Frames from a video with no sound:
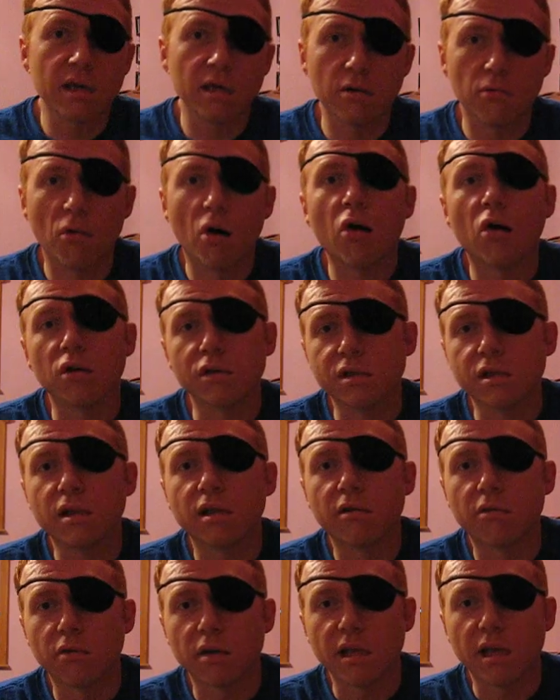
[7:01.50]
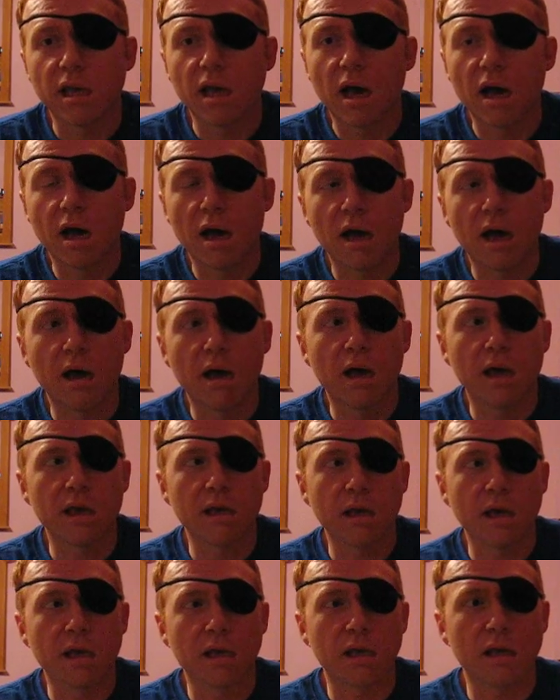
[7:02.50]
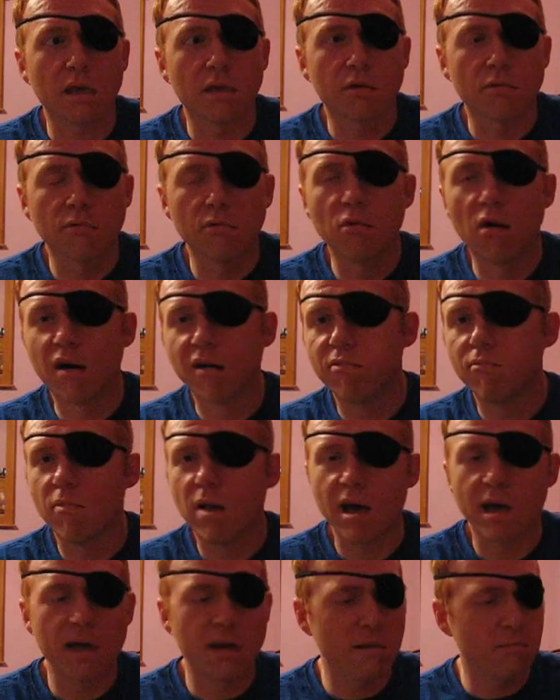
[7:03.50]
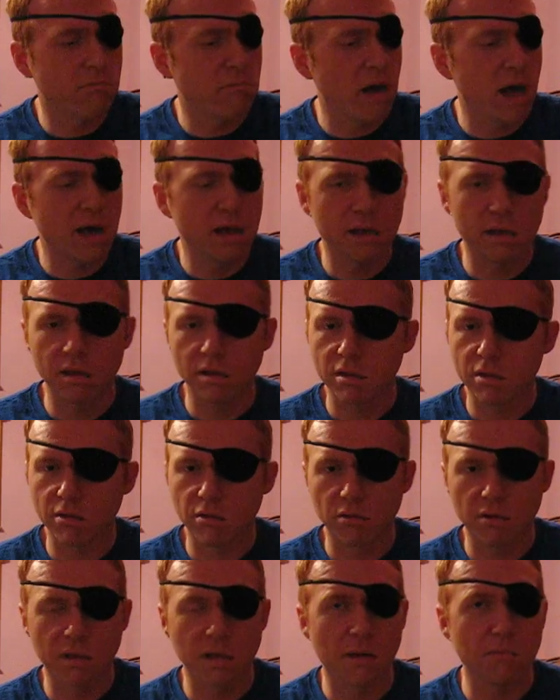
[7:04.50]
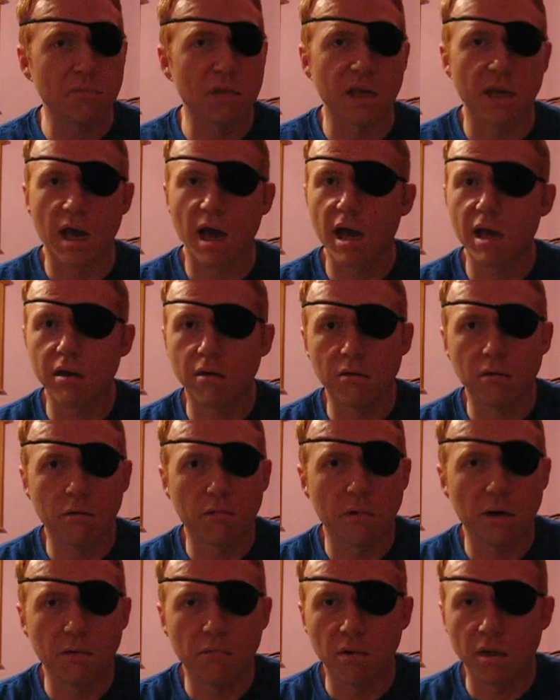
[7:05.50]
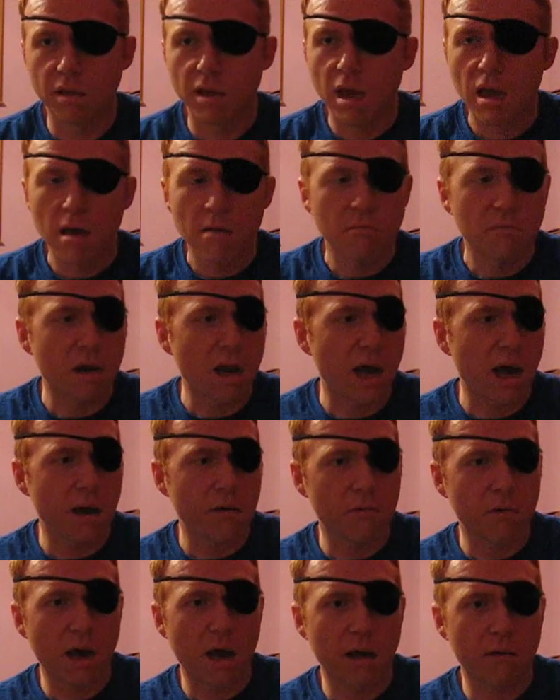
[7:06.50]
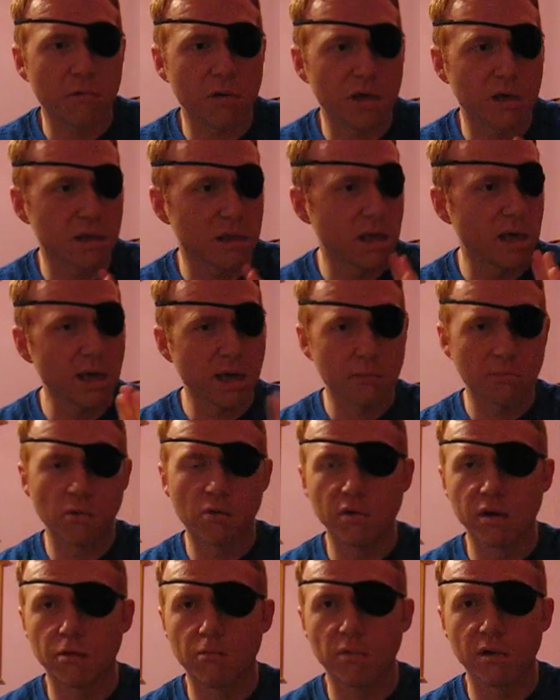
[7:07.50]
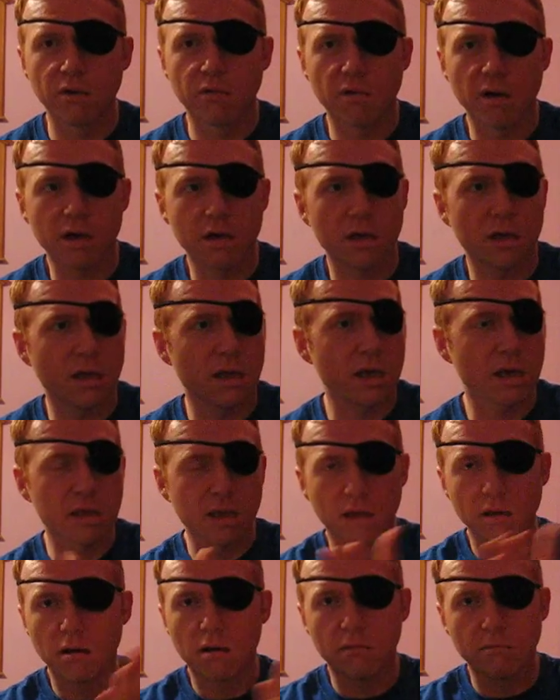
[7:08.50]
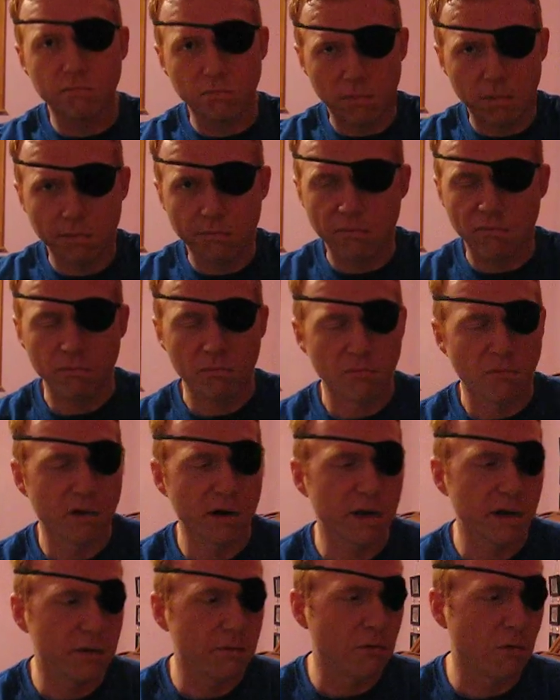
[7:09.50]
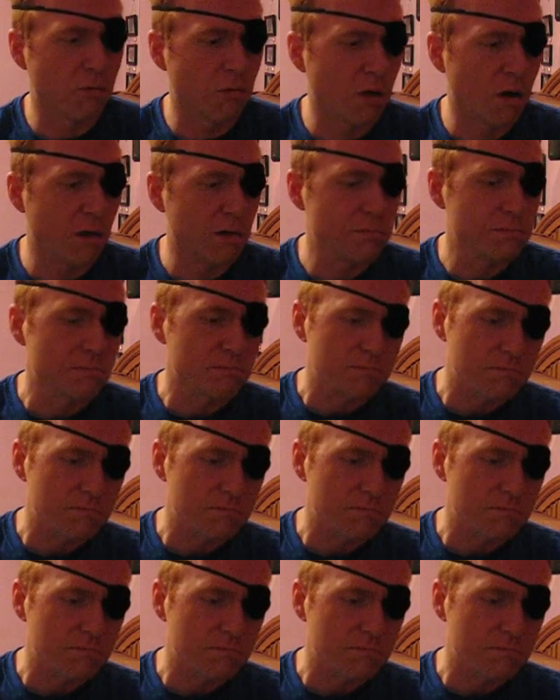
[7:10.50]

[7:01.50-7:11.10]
into walls, literally. It threw off my balance or something. I don't know what it was, but I would just think I'm going in one direction, and the next thing you know, I'm running into a wall.